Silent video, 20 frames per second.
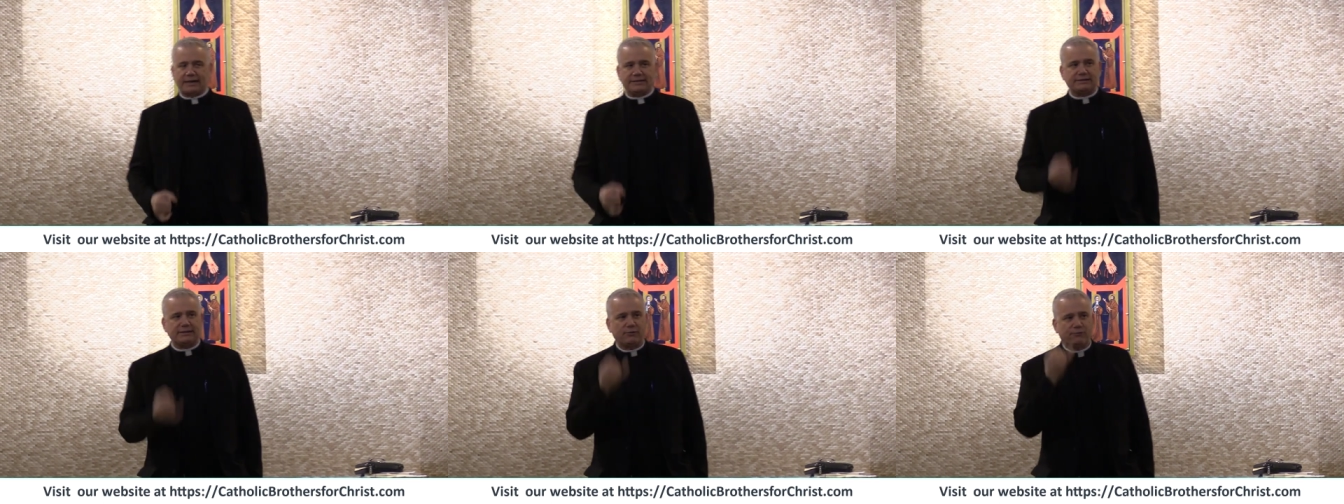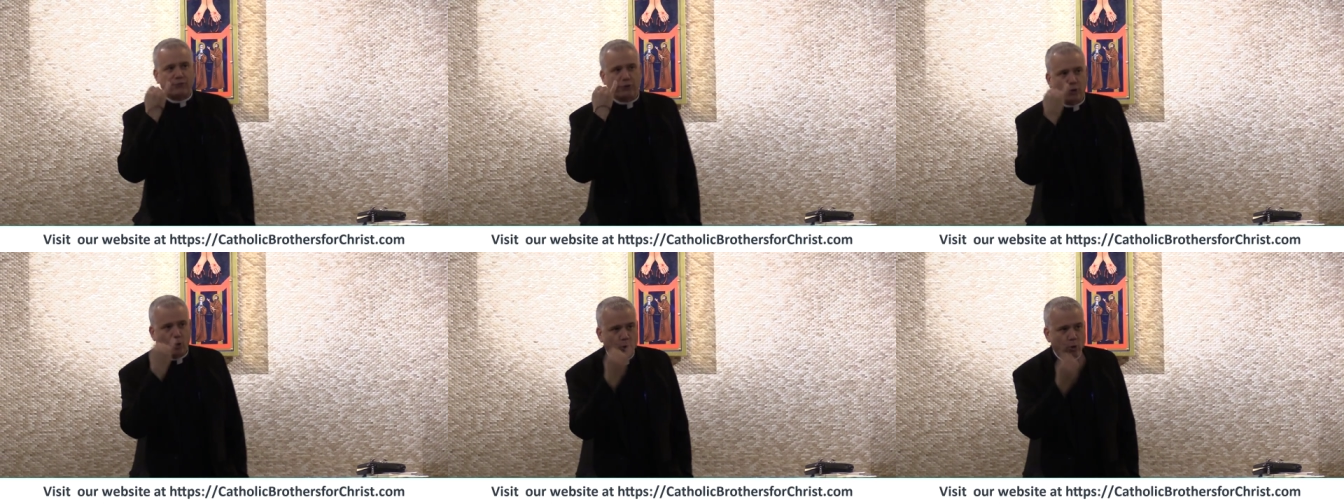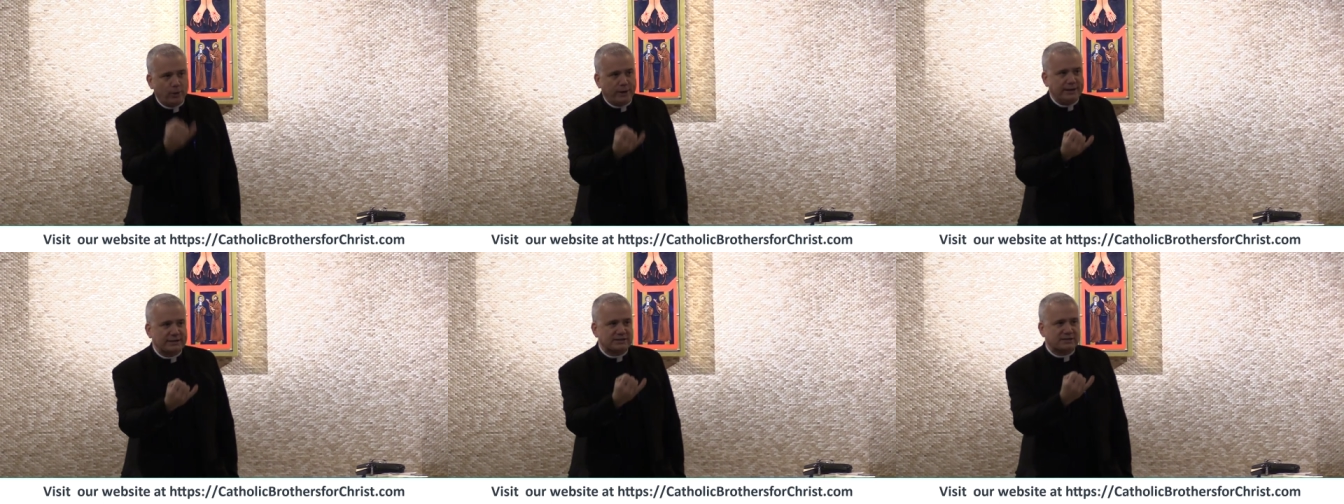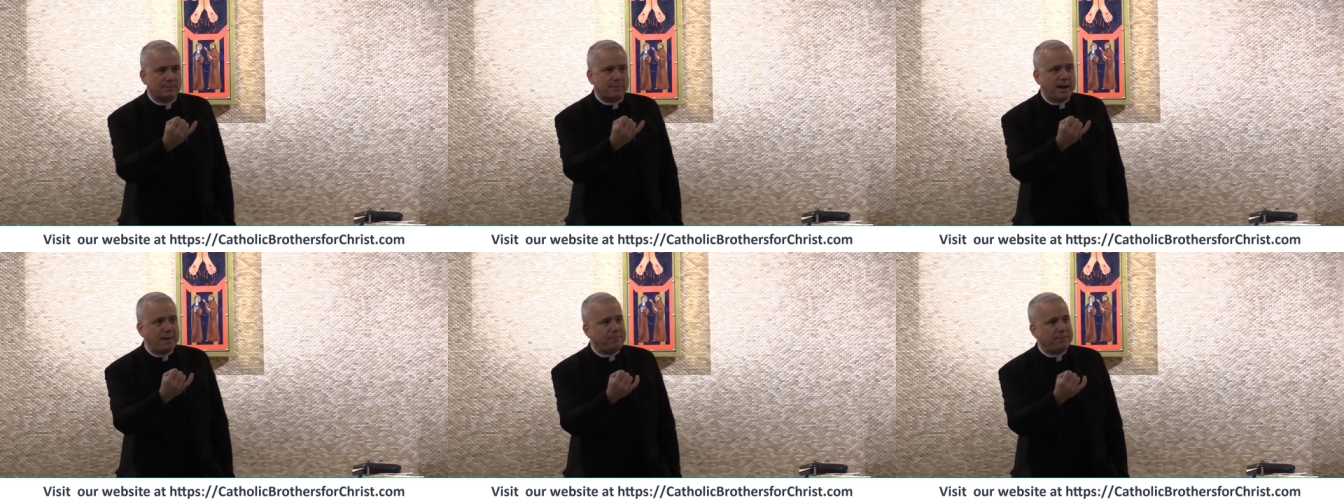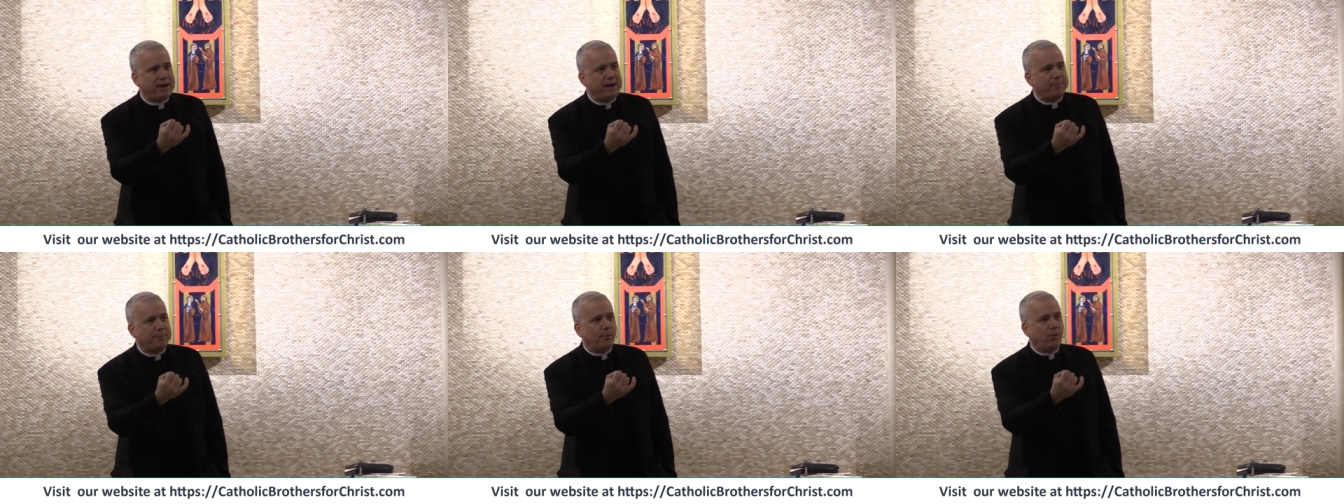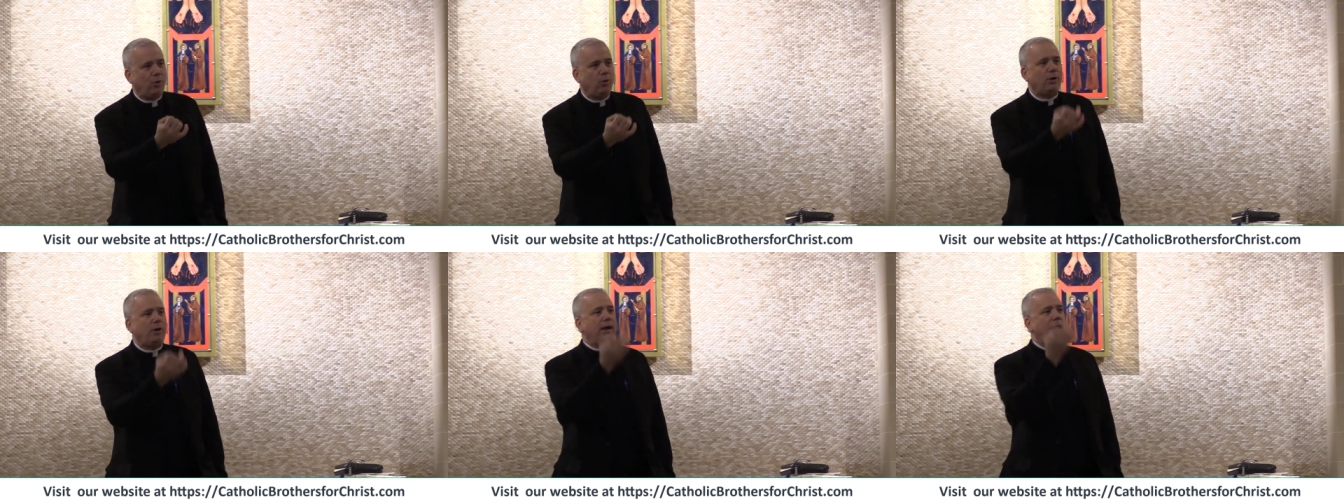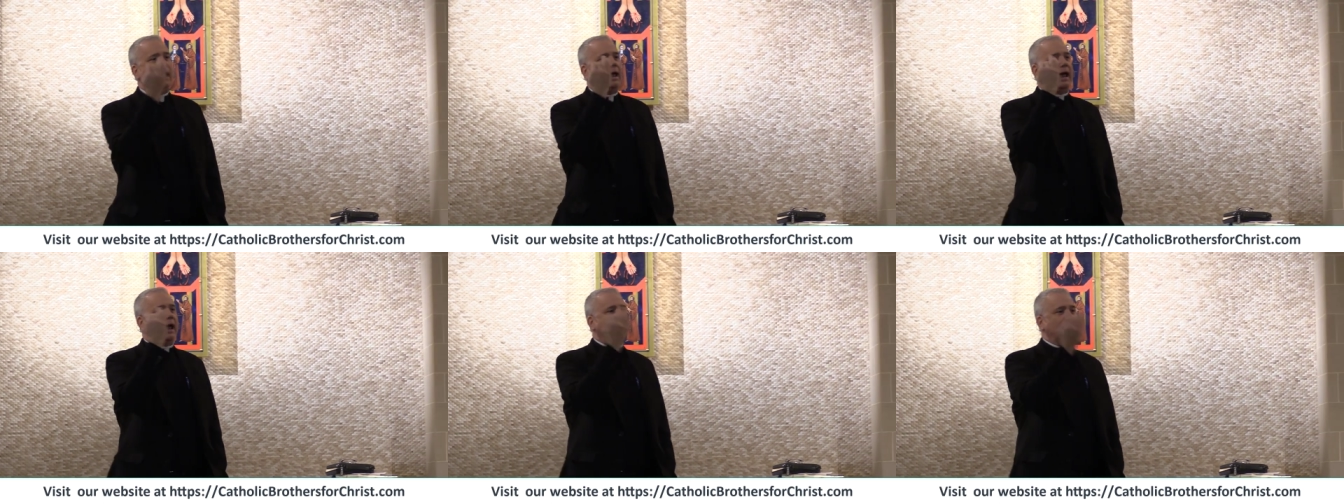I said, for the holiness of my people,
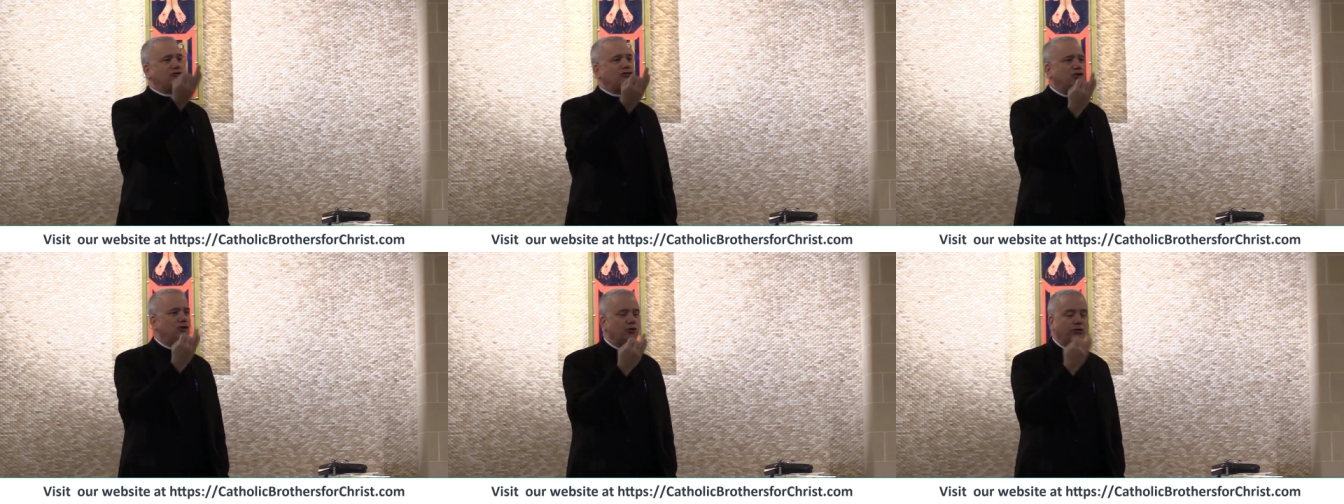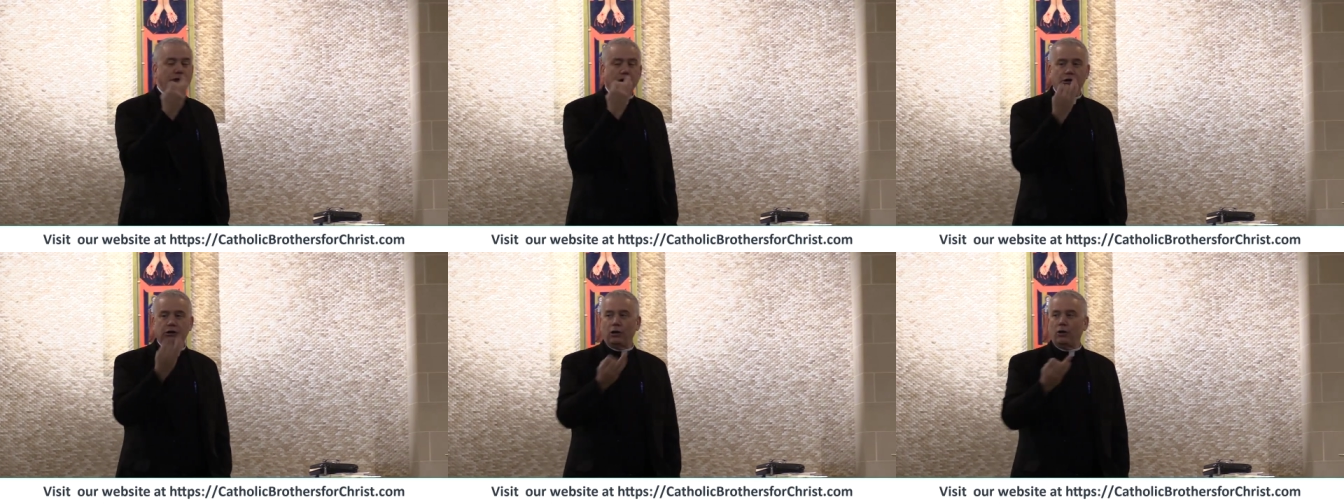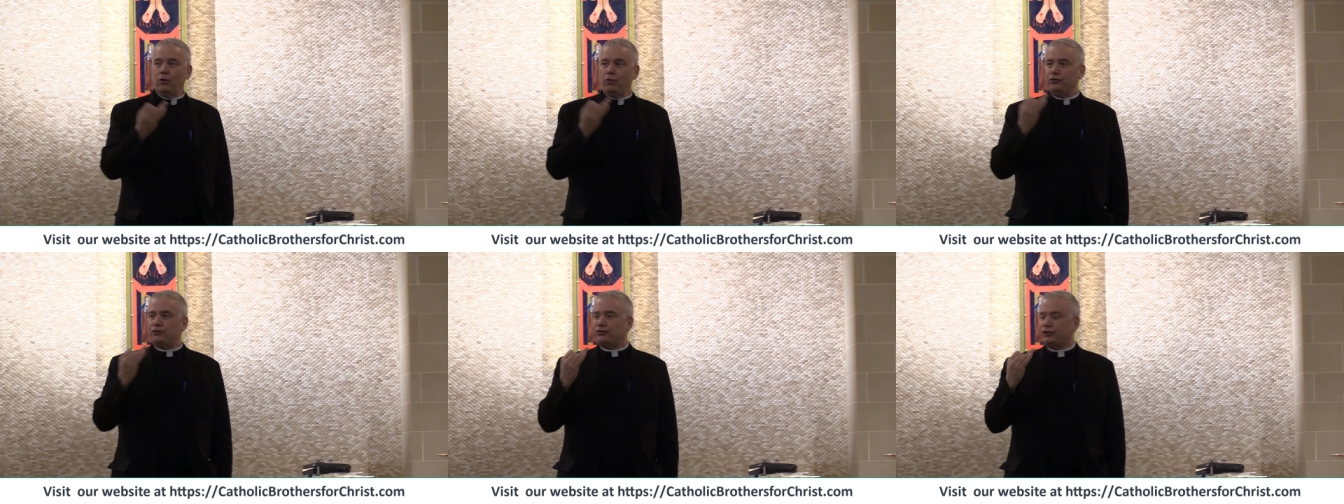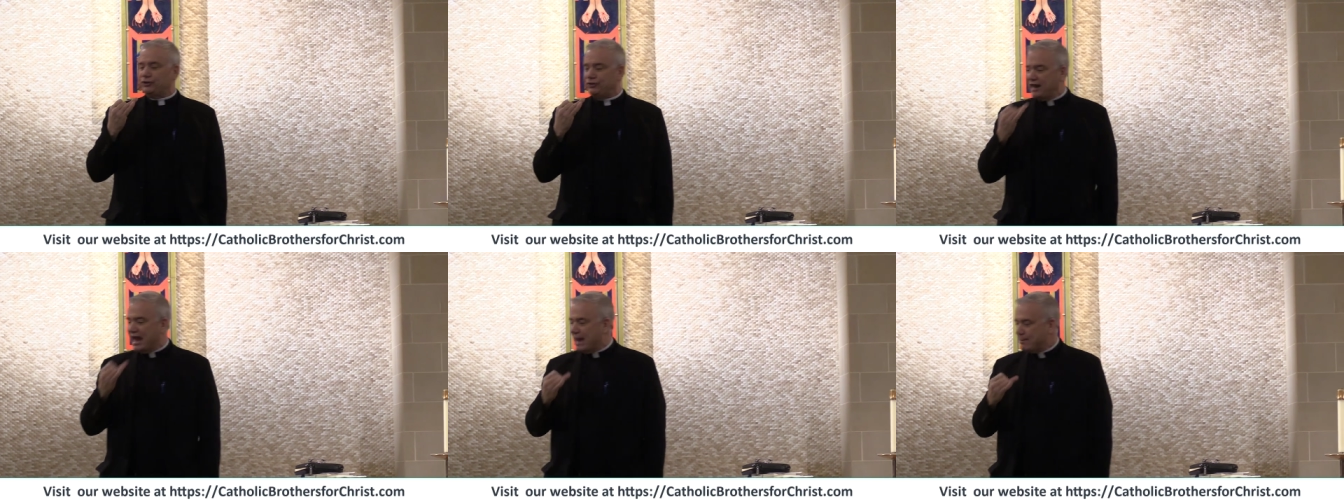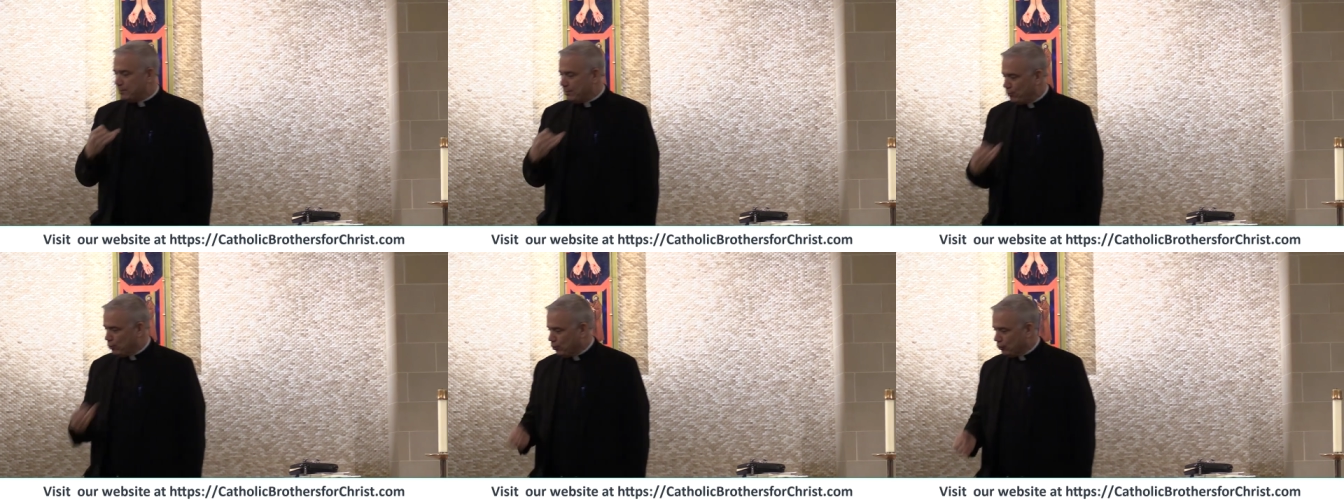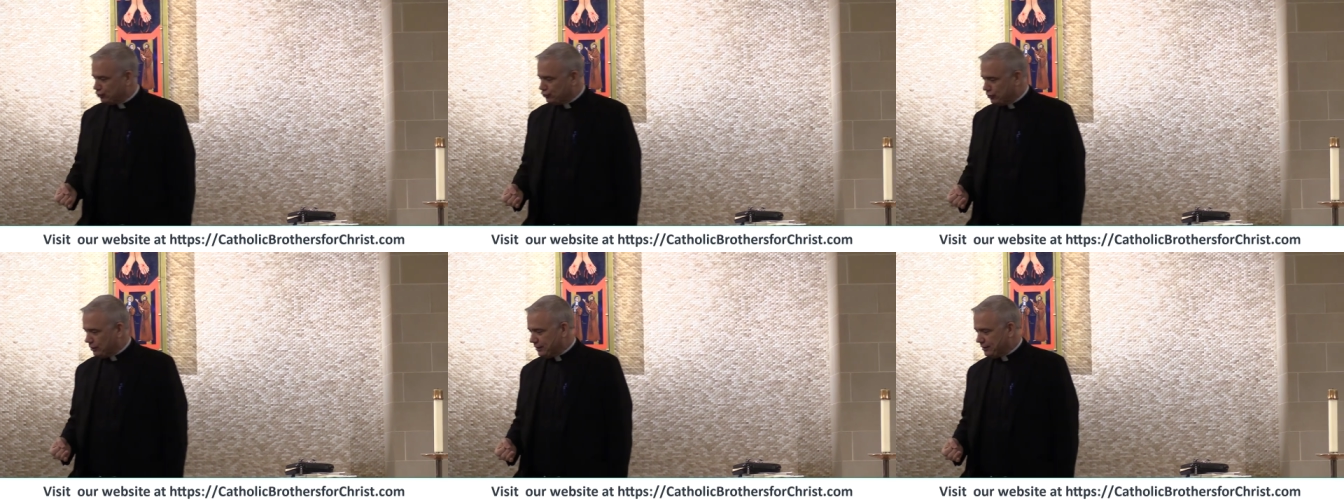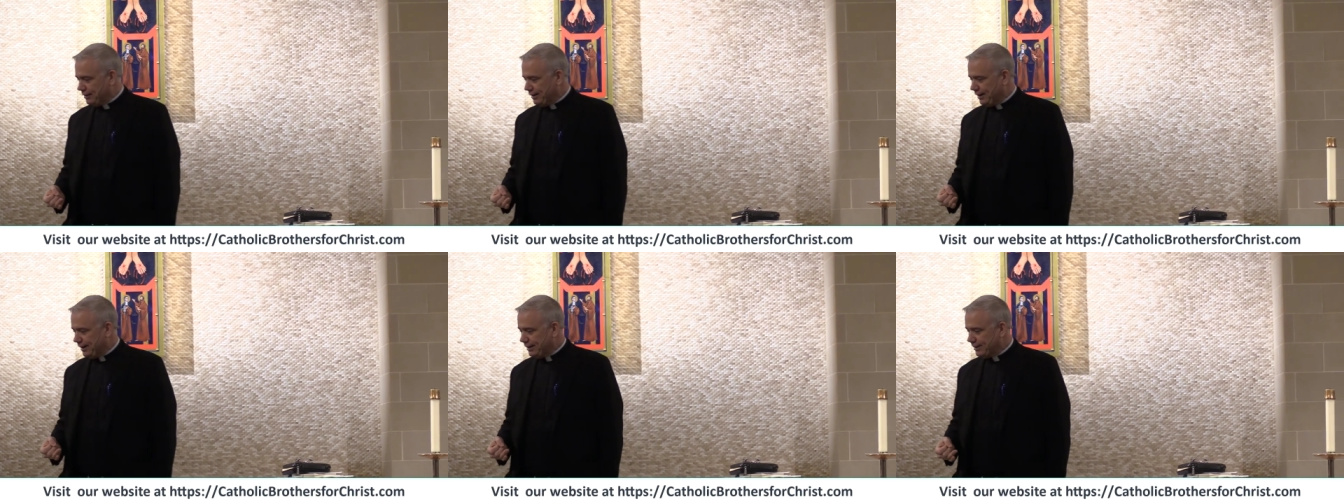and two, to close the damn abortion
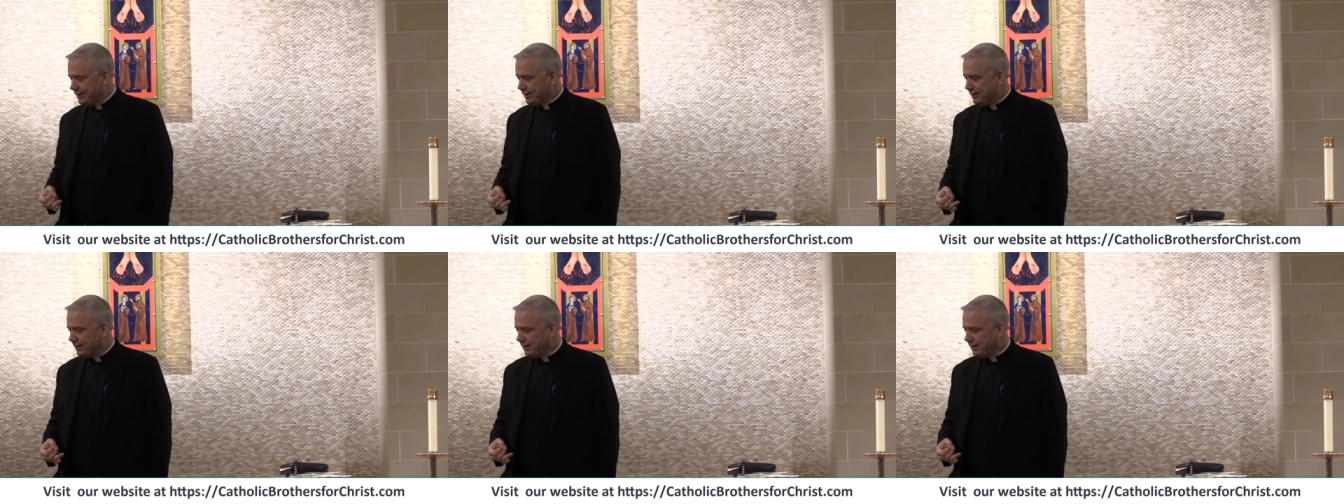clinic.